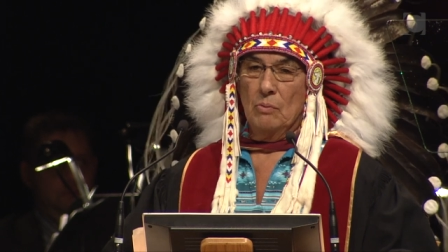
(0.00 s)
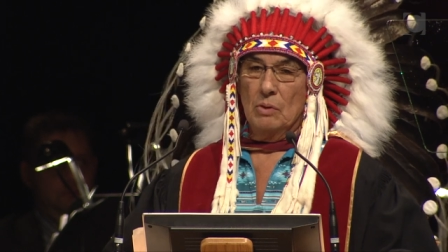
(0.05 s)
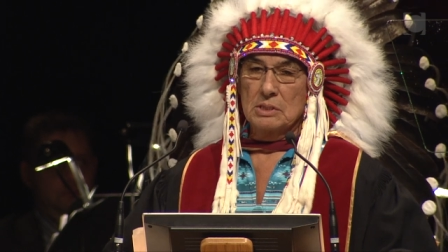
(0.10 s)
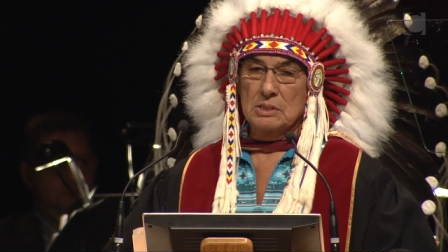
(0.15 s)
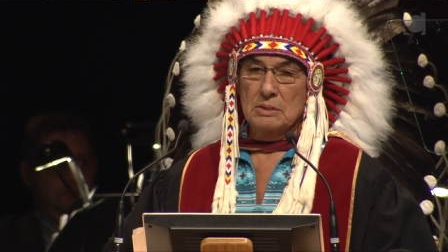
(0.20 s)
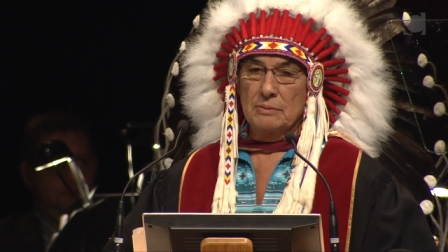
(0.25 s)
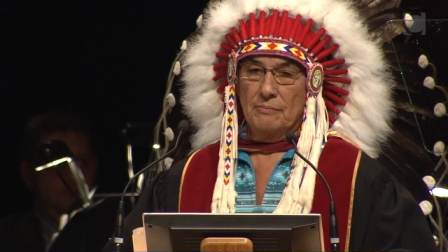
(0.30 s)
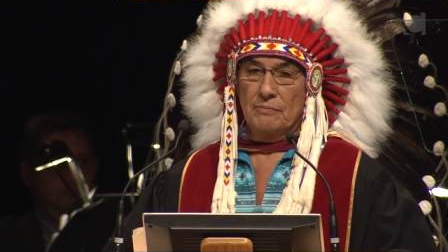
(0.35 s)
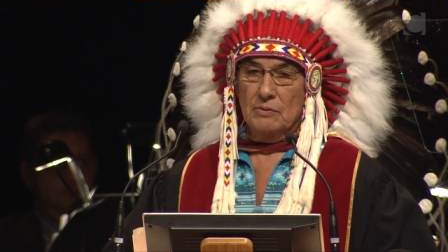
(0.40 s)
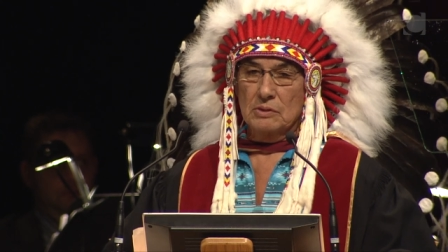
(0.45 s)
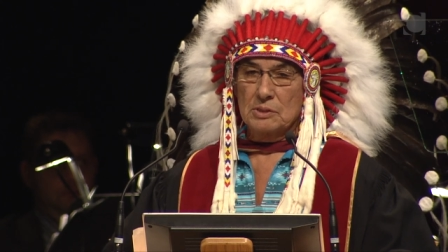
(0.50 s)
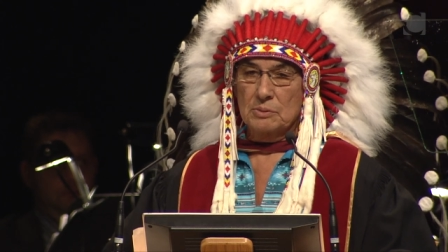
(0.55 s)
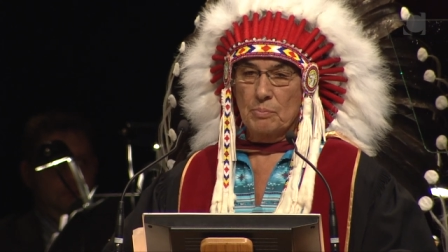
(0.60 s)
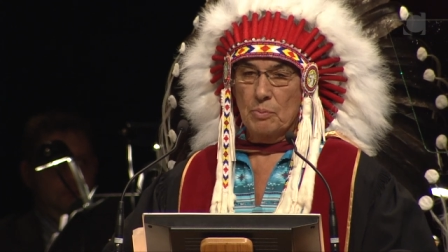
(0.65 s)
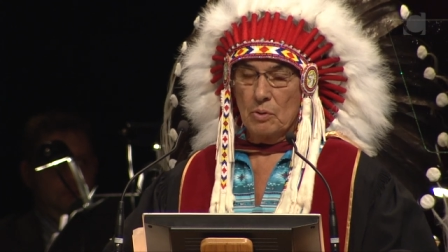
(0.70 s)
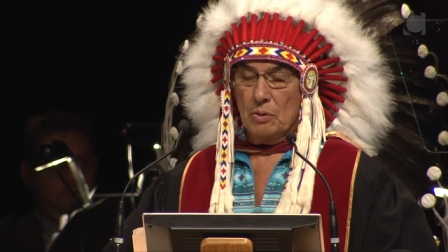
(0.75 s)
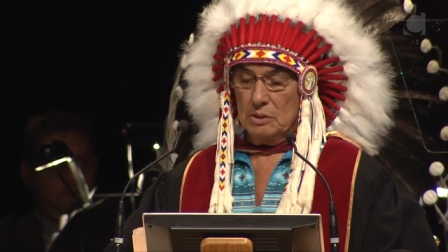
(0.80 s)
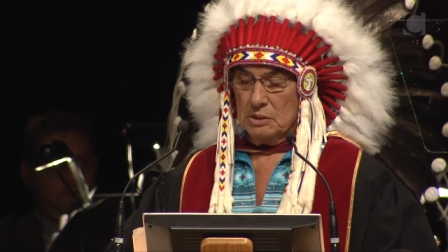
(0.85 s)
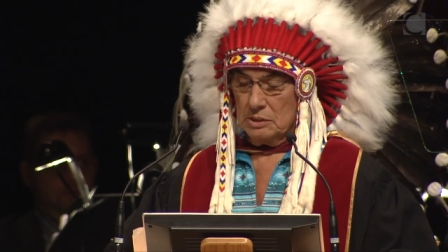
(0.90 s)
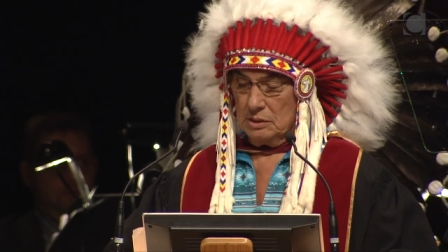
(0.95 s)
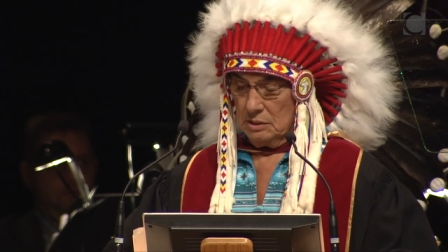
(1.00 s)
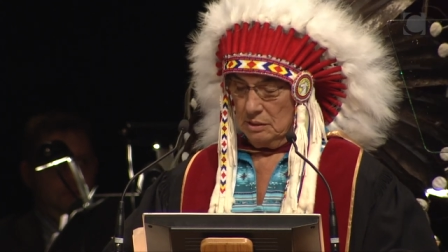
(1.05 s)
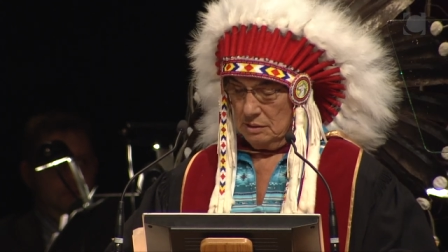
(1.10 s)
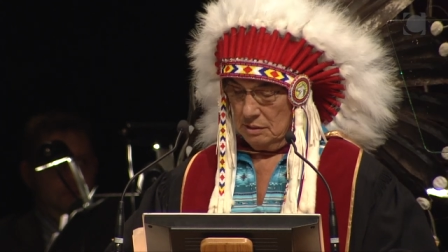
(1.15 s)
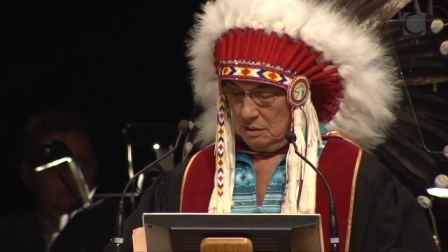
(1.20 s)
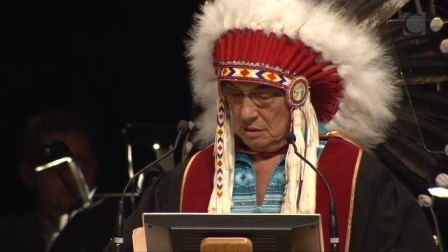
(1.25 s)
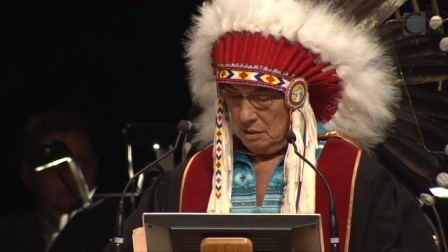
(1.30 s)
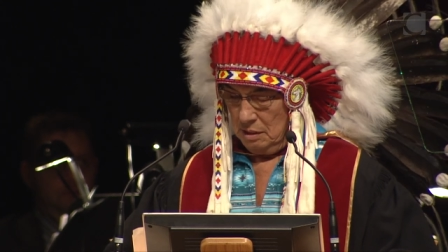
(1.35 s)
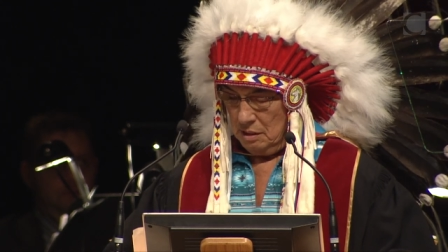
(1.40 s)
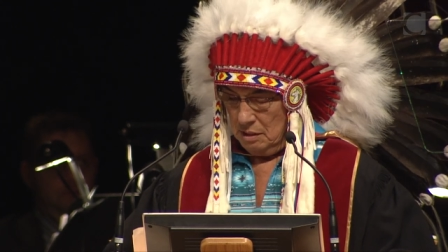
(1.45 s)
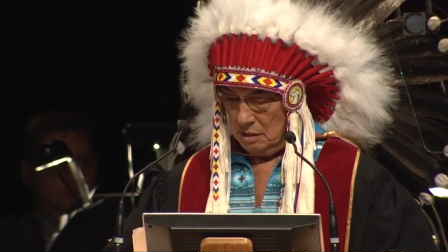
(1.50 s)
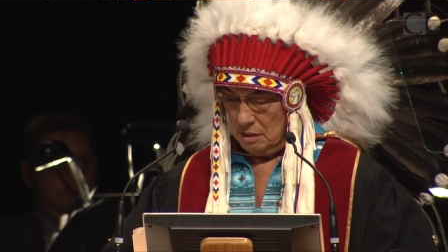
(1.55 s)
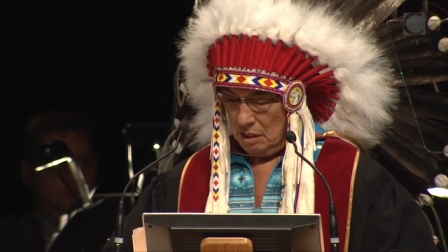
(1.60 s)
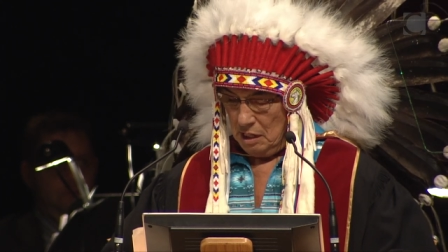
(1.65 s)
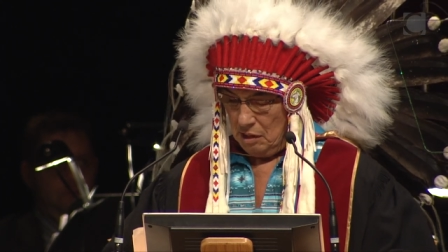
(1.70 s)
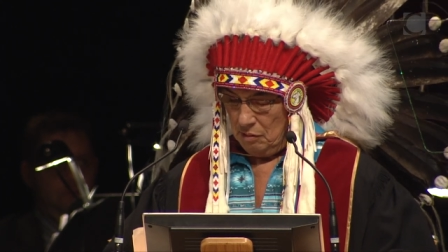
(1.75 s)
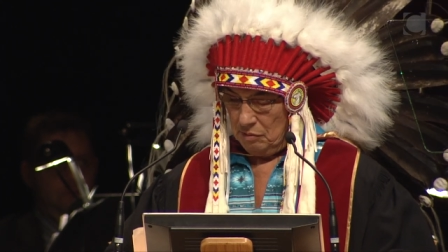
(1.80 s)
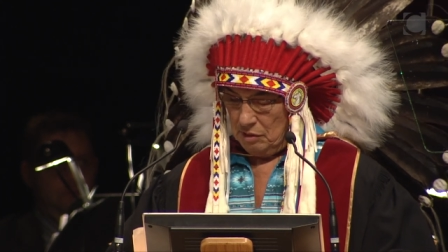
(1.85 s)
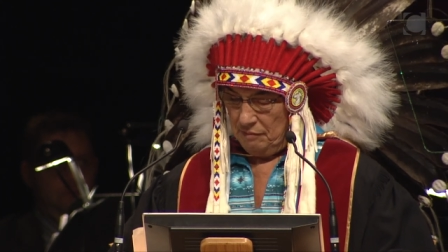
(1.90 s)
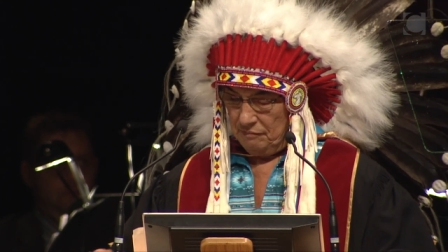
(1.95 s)
wasn't for sports,
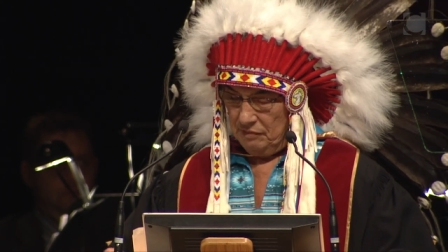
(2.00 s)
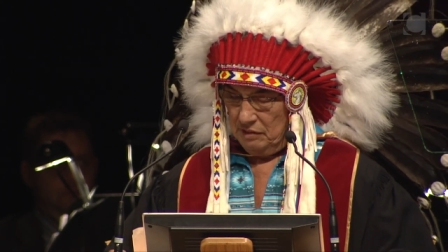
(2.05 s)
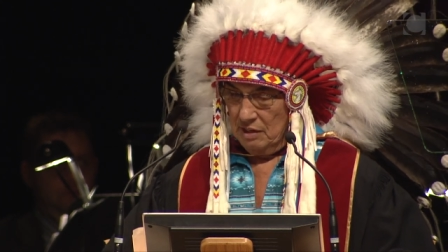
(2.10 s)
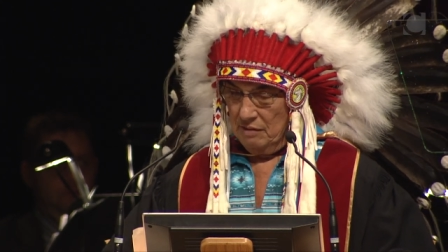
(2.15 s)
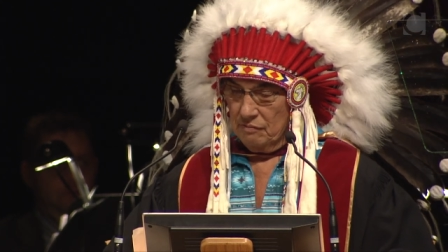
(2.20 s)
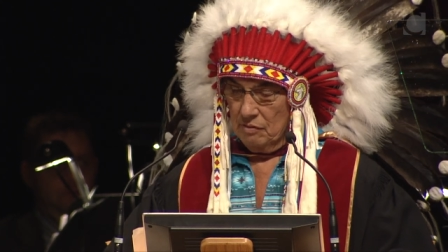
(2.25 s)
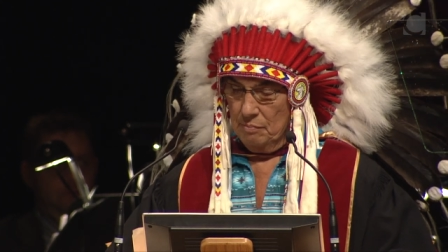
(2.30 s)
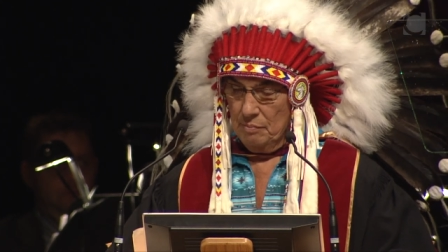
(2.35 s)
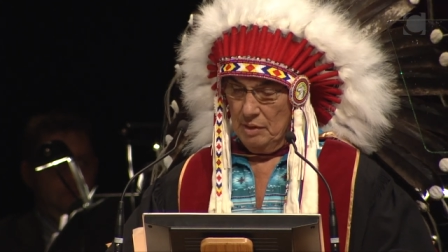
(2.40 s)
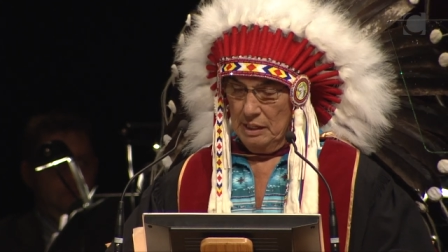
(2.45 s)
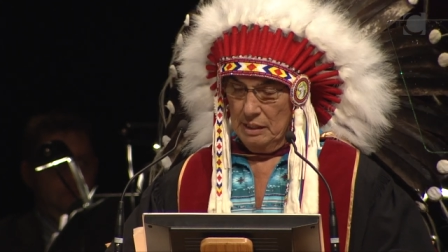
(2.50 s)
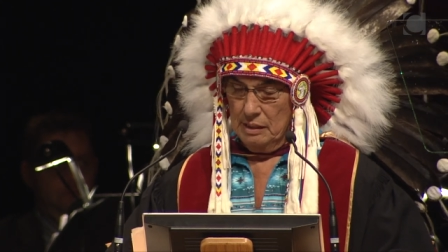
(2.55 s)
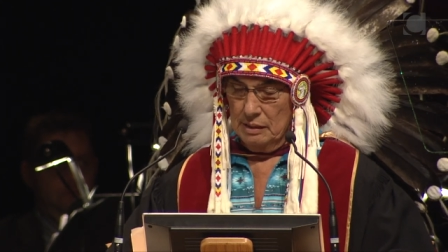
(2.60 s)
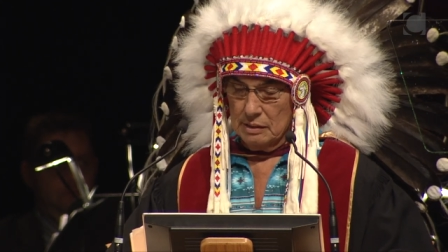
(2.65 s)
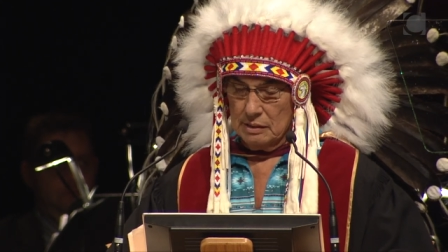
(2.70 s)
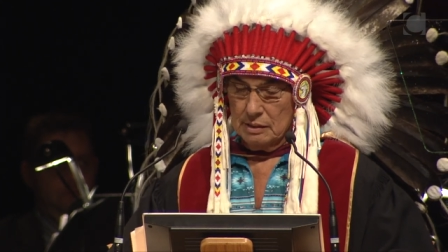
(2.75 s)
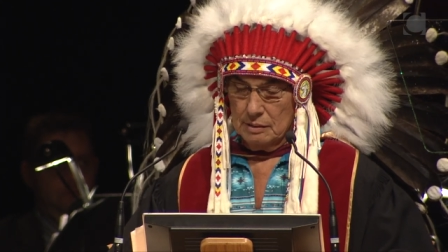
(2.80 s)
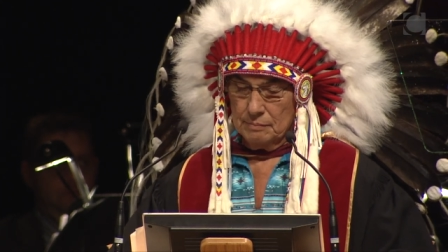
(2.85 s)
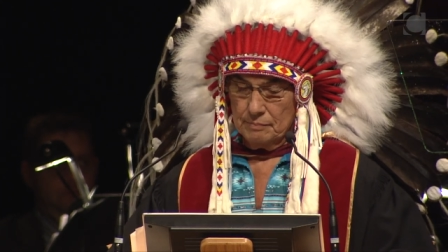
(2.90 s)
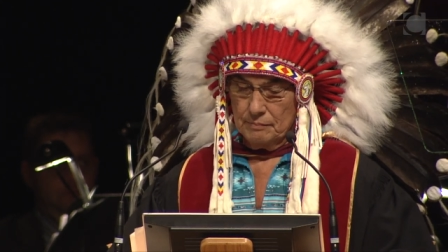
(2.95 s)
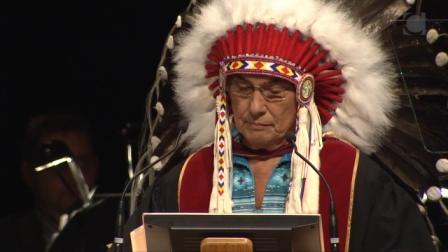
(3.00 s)
I would have never made it.